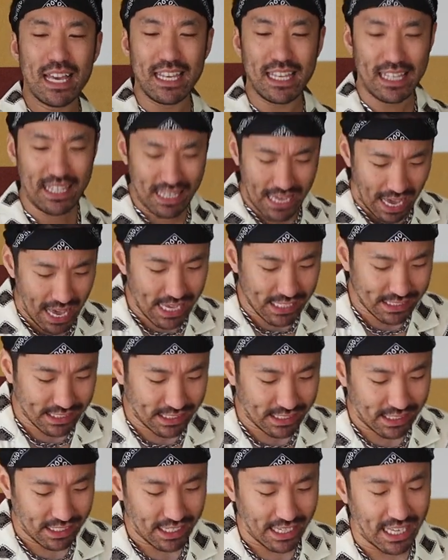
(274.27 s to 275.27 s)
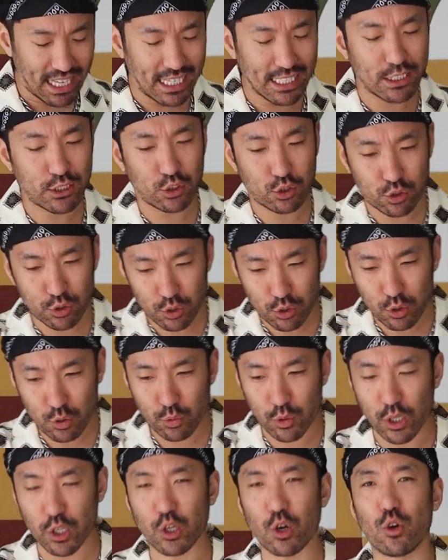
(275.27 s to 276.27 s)
Yes, it is true,
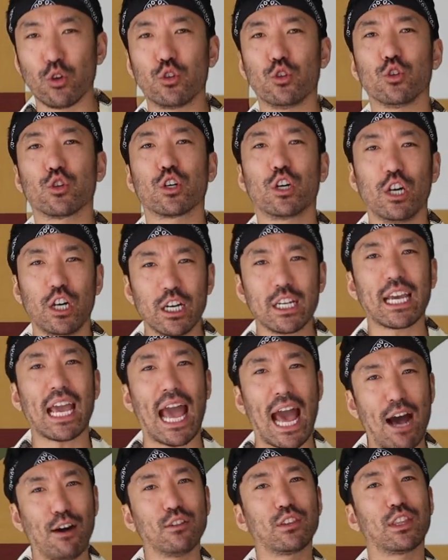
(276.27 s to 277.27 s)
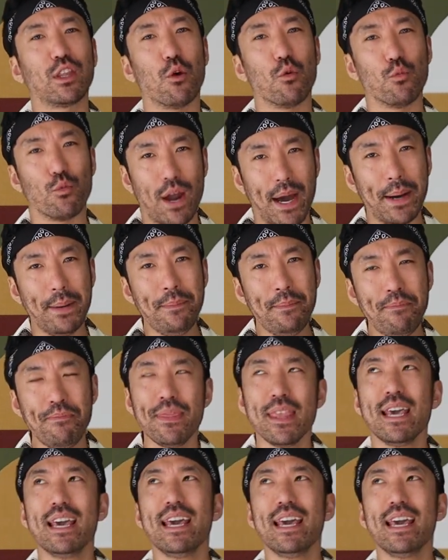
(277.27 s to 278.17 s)
we're going to cook out the rum.